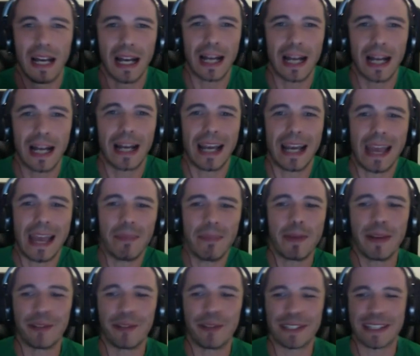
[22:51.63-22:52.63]
everybody
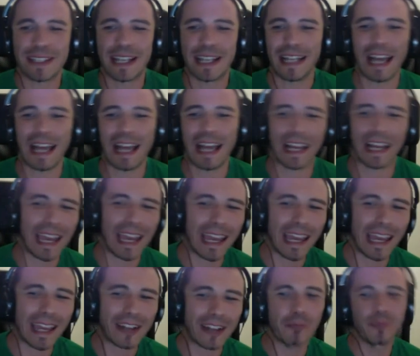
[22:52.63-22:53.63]
was saying like, "Hey,
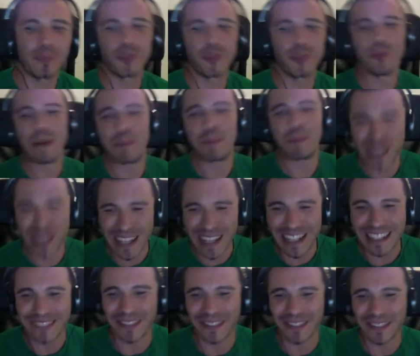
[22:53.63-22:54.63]
come to my place
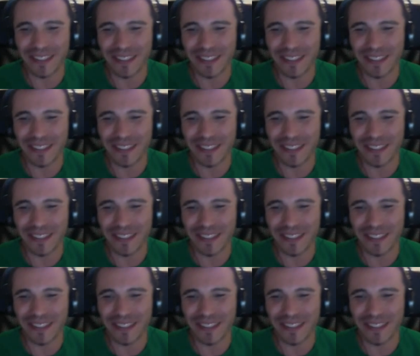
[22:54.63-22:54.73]
because